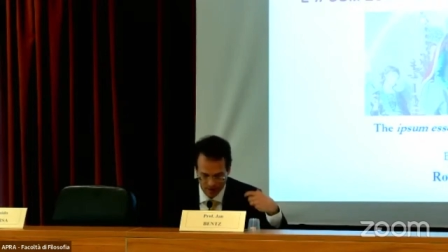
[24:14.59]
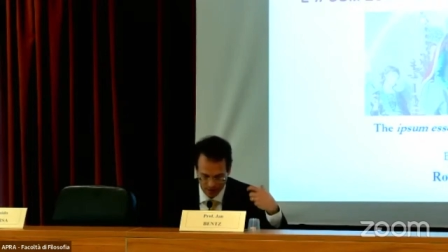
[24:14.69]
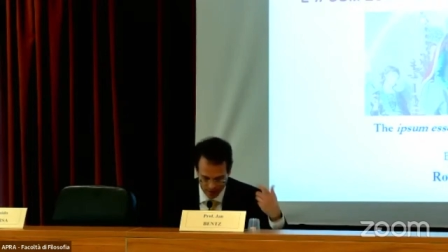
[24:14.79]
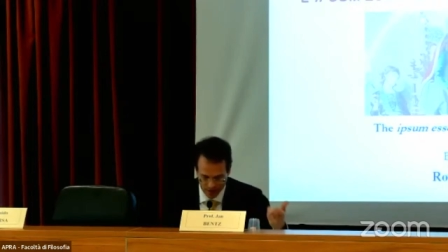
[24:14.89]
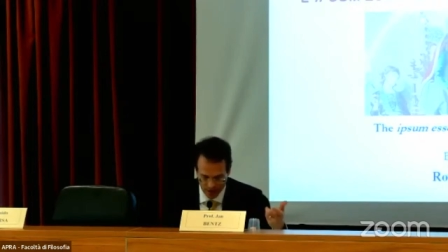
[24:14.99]

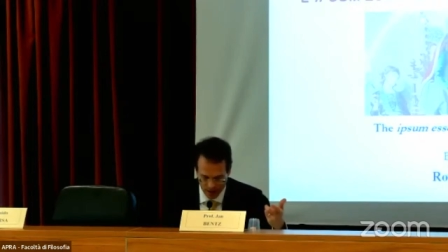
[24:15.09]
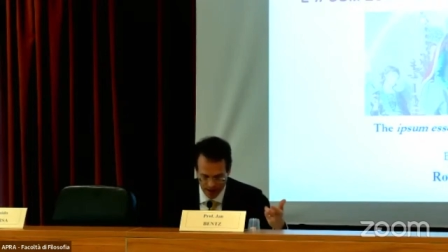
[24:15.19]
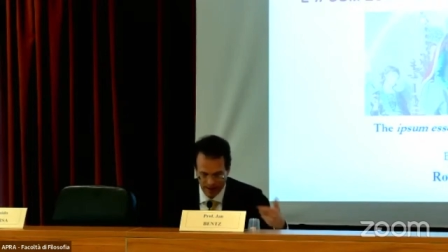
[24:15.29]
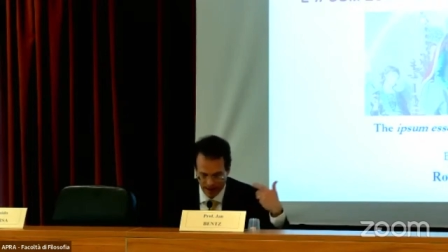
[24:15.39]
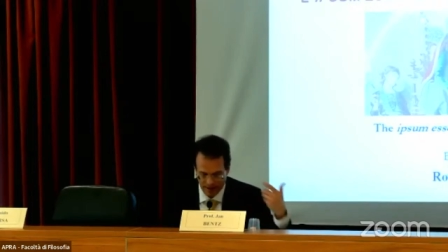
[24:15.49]
Since in
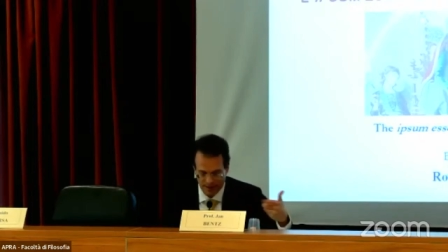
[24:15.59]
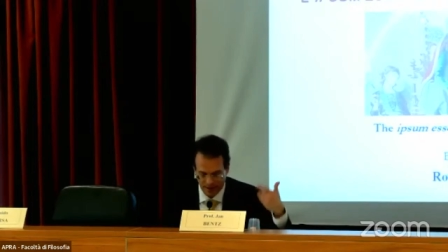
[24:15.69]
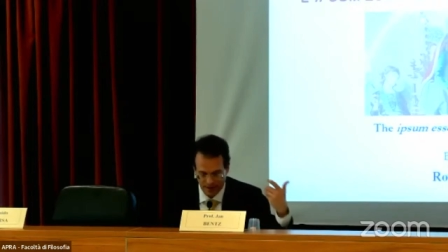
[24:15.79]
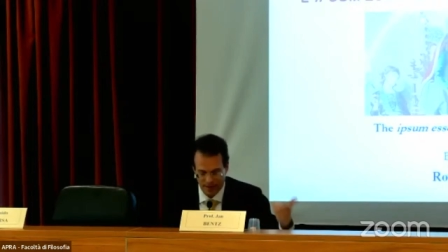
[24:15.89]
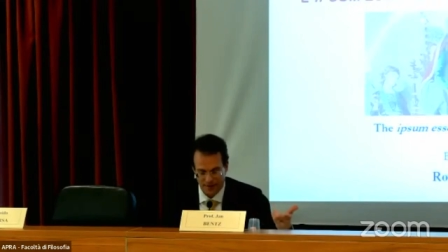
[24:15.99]
God, esse
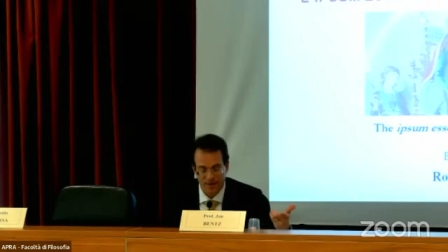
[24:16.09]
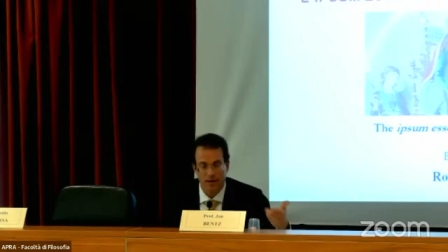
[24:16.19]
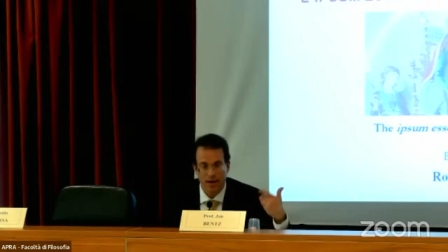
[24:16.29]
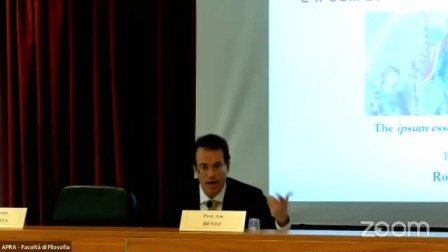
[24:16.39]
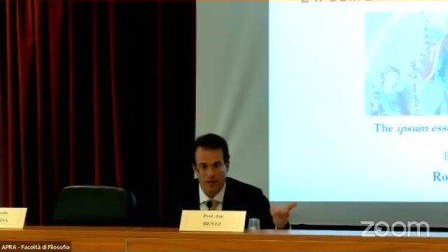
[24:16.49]
and
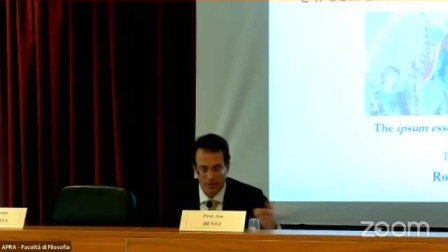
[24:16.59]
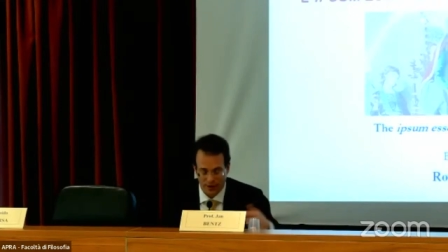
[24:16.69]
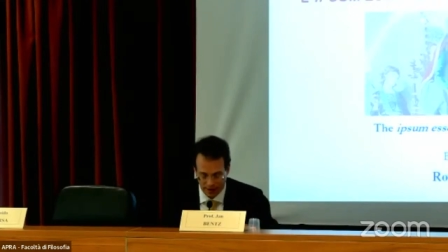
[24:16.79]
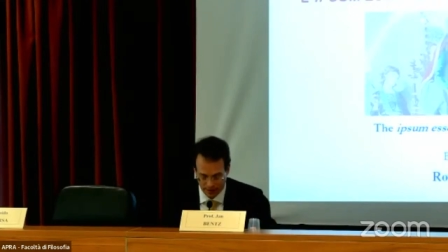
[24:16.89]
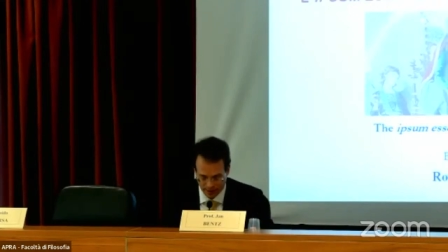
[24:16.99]
essentia are not
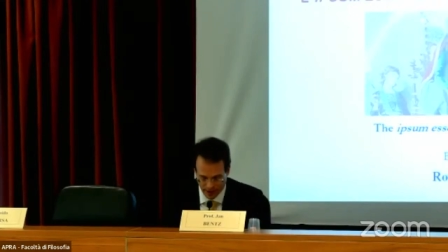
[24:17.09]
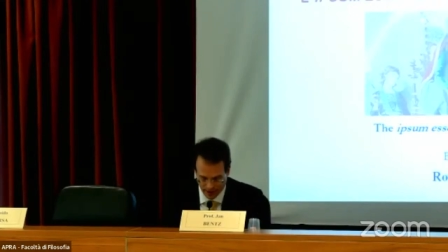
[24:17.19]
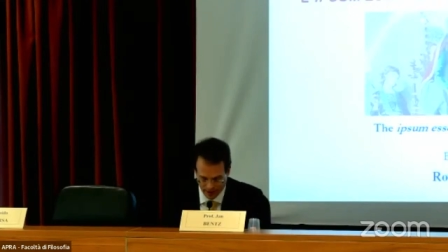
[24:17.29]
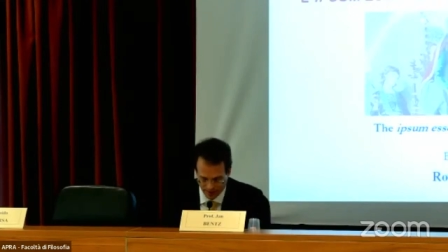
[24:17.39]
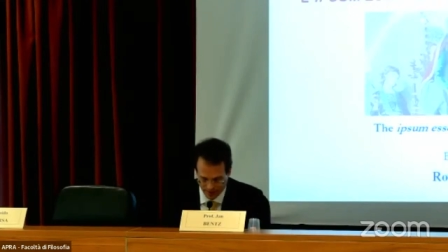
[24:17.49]
really
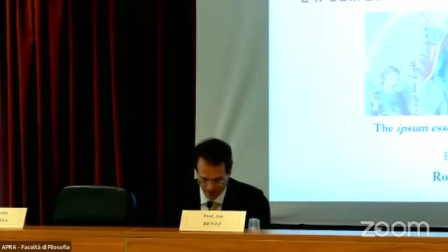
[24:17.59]
distinct.